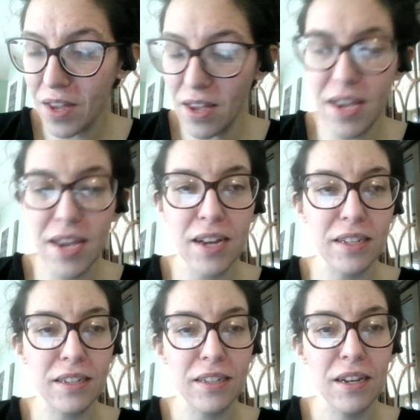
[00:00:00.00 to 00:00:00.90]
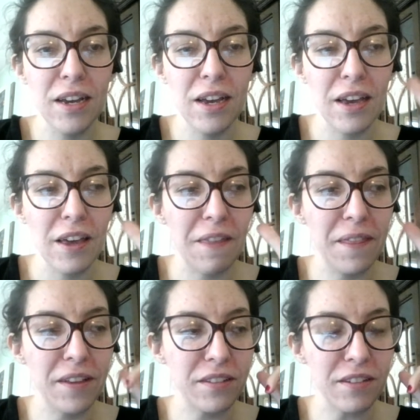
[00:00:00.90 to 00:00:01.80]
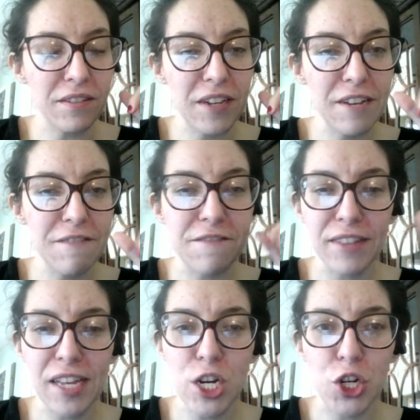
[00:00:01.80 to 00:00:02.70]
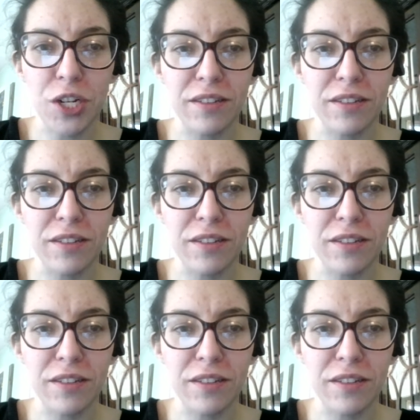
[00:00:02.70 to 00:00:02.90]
And this inflation